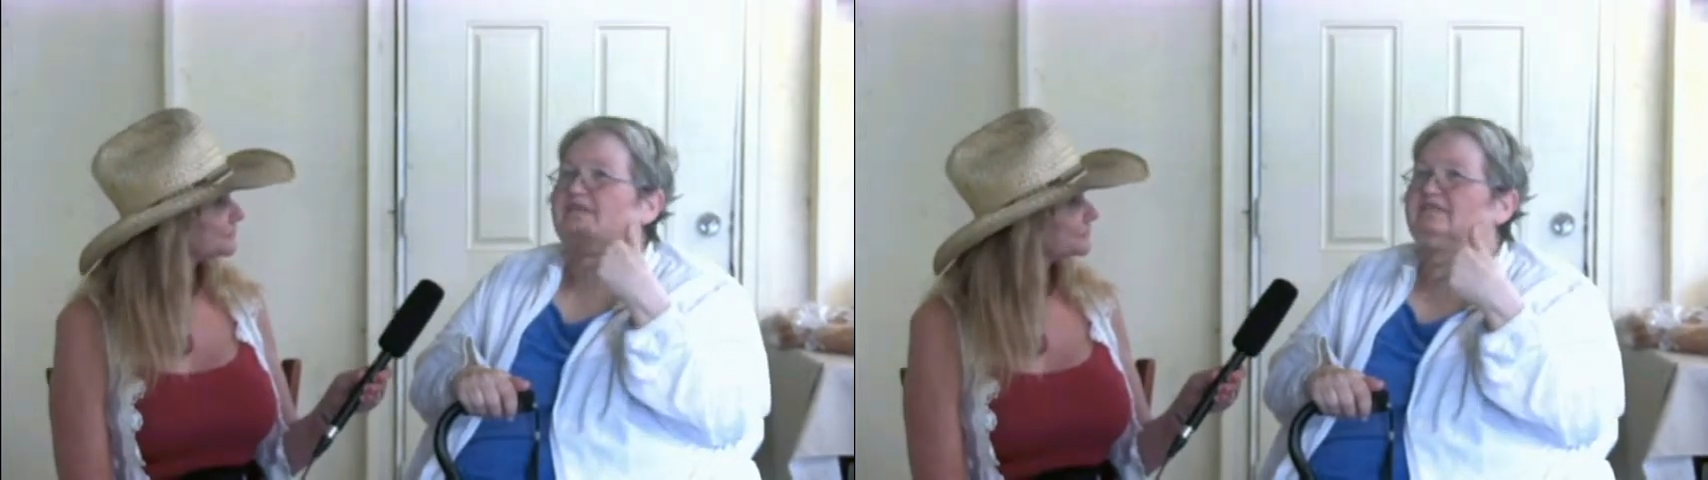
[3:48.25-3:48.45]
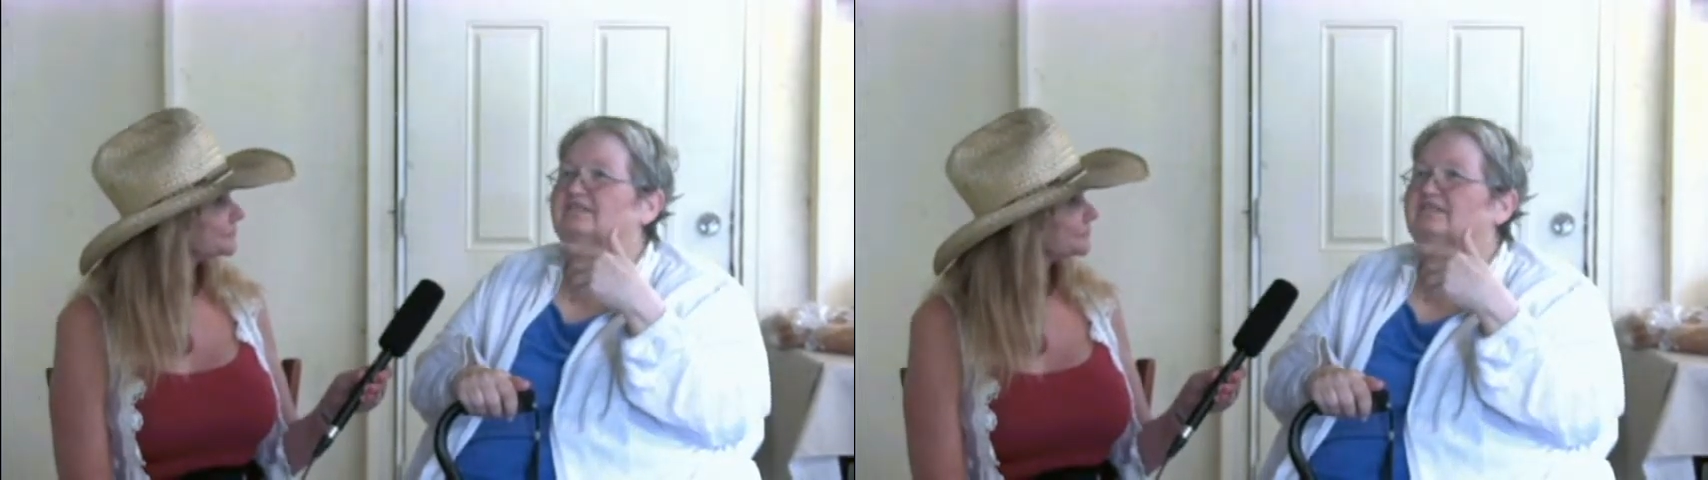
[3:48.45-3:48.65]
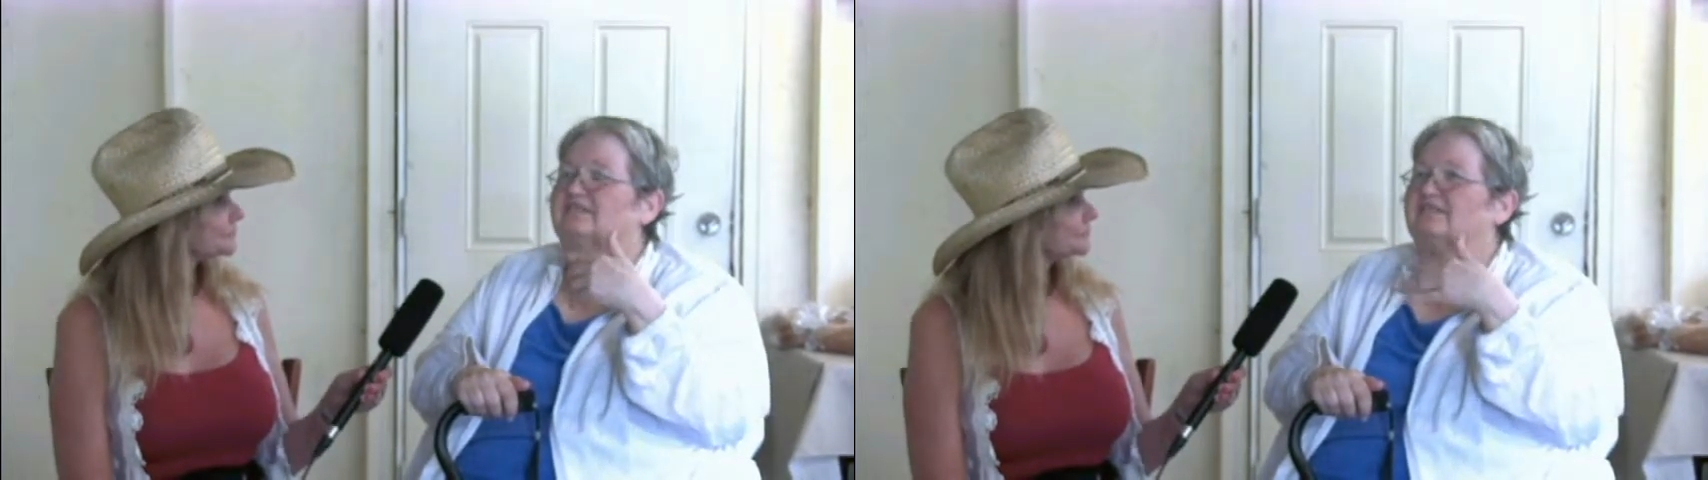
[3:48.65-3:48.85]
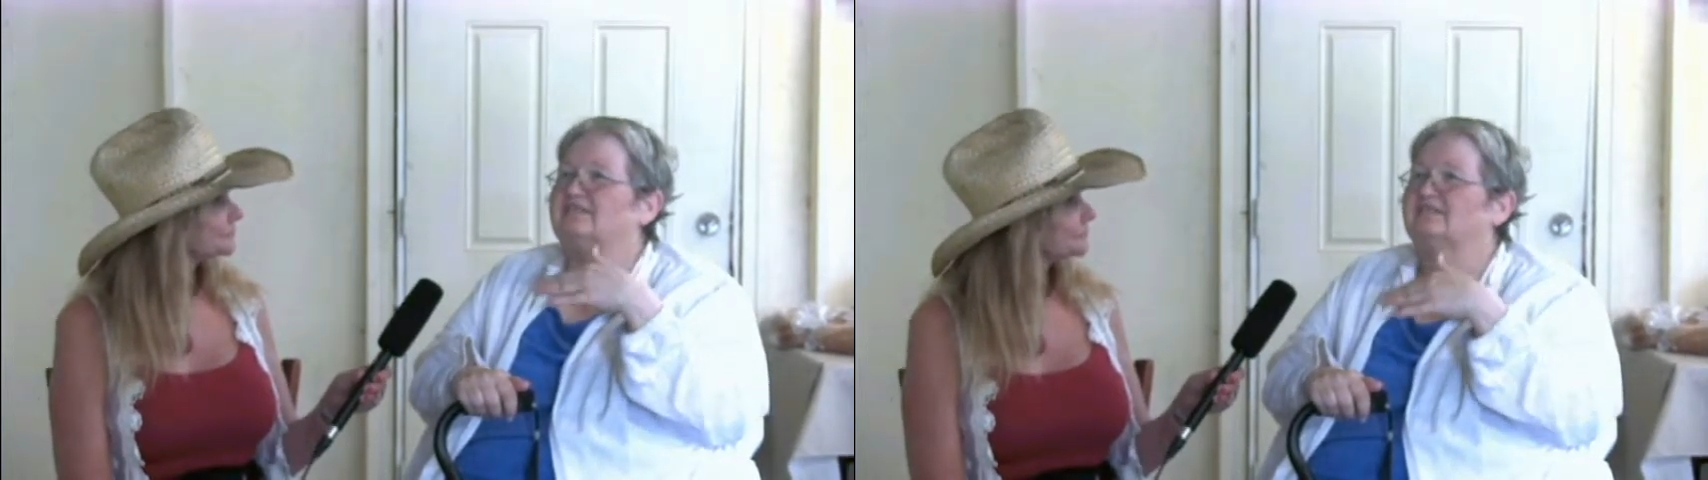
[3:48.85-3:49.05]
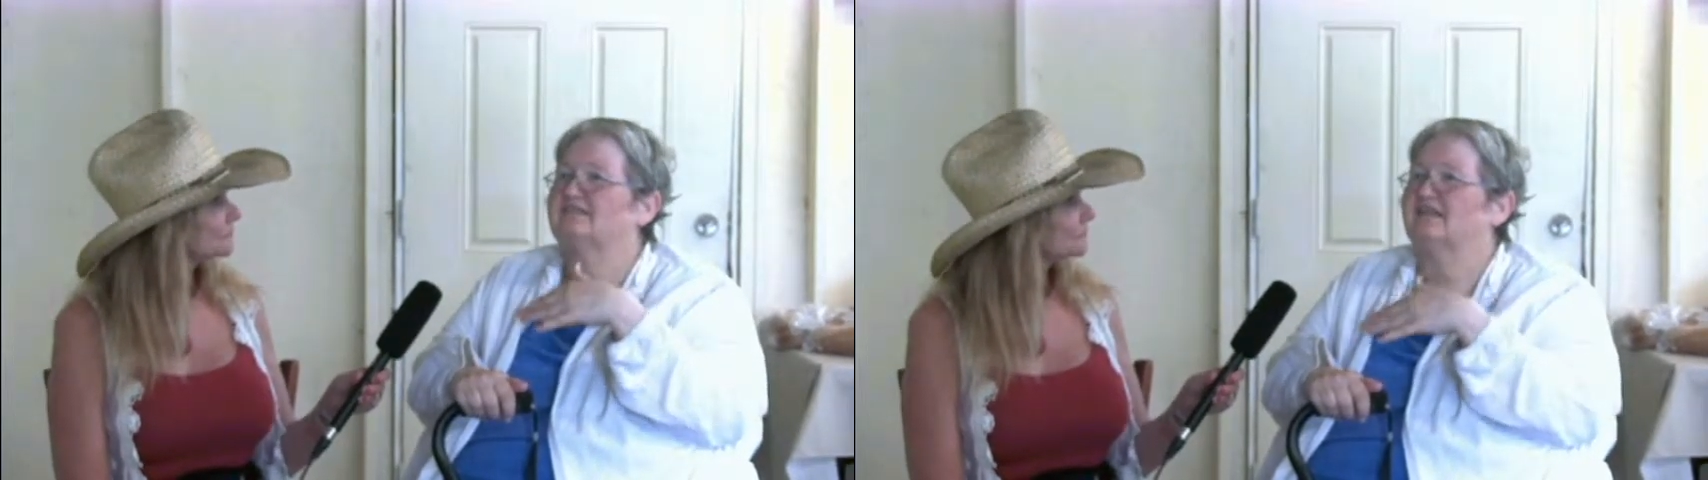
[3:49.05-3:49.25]
is that
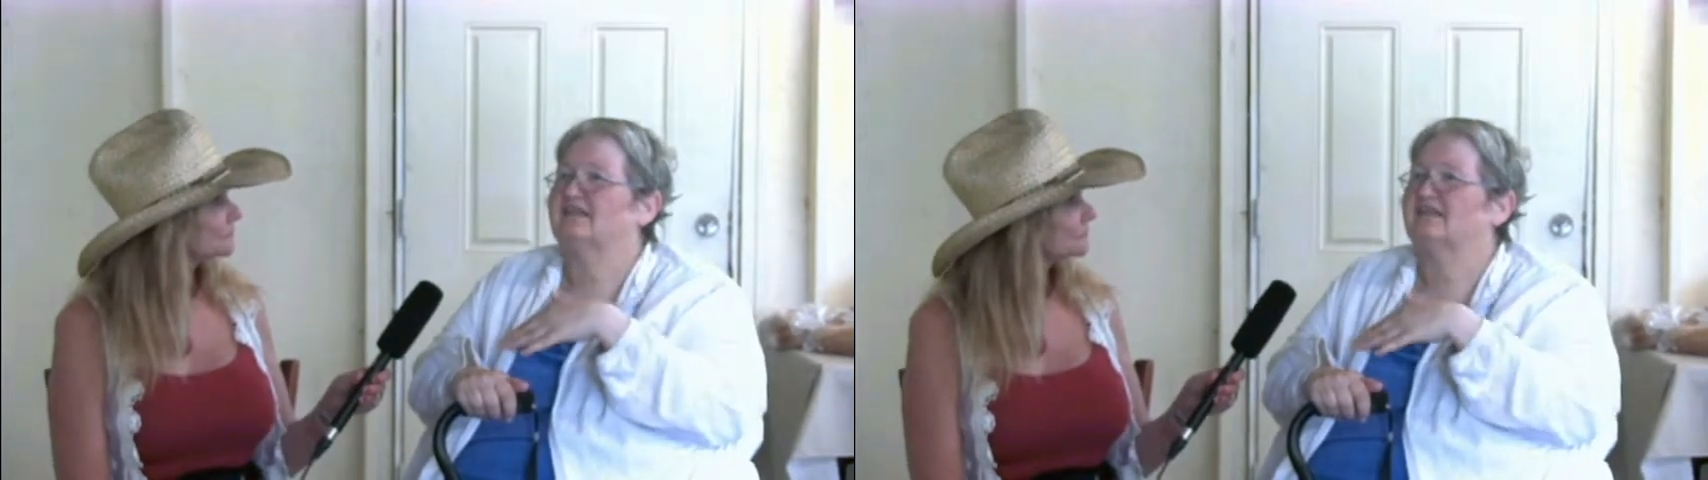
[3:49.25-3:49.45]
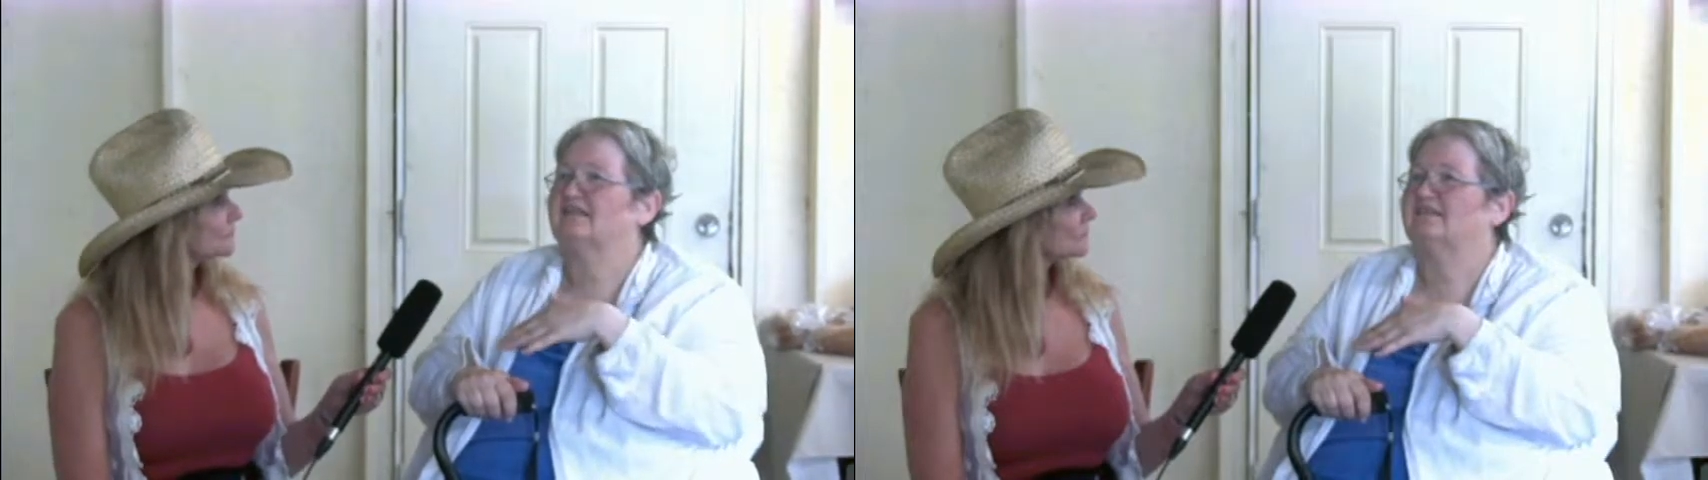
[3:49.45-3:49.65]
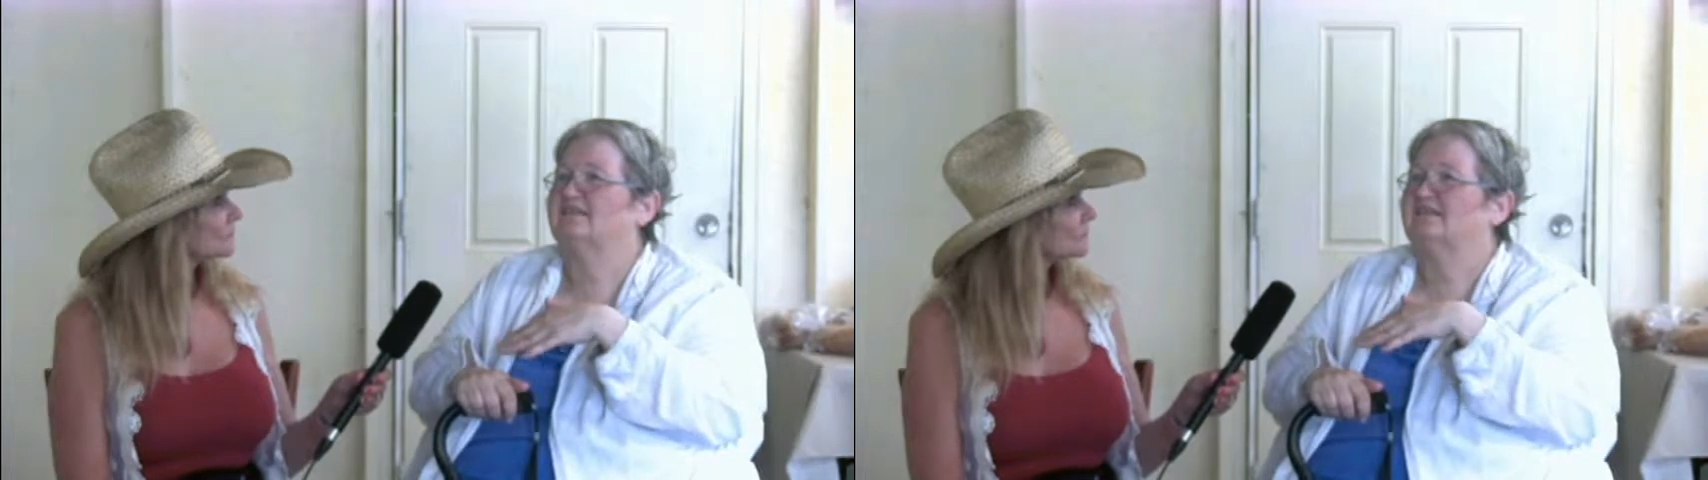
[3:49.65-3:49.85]
it's taking